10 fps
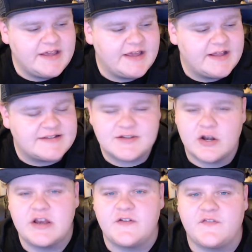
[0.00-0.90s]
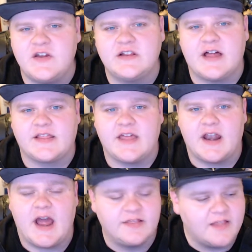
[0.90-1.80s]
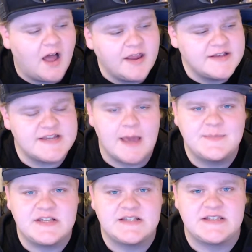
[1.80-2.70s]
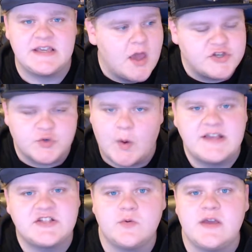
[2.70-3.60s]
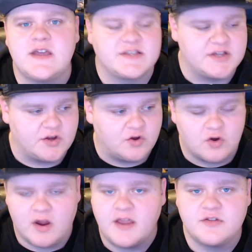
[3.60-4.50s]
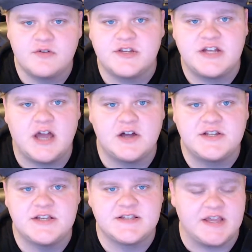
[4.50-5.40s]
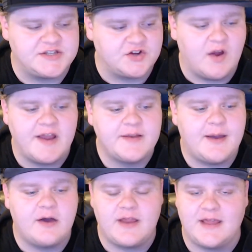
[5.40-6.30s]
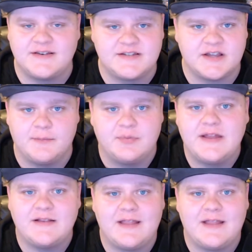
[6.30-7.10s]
it's started to feel like that. I log into MCC twice a week to crank through the challenges and to grind them out and to complete that